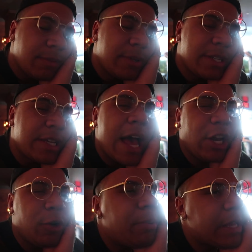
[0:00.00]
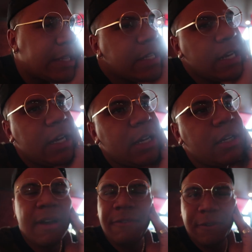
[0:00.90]
some designer pizza.
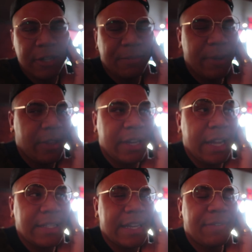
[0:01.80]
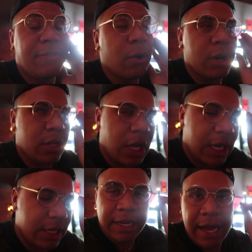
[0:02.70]
My first meal of the day, it's like 4
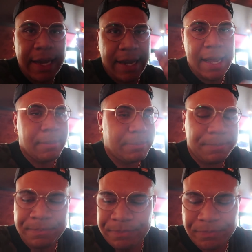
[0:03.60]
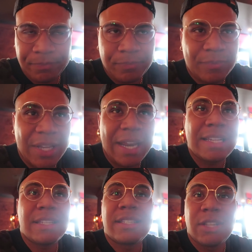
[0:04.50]
o'clock. Goddamn. Today
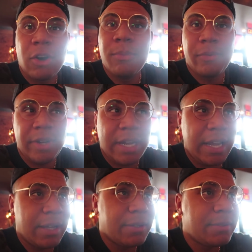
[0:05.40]
is a slow moving day.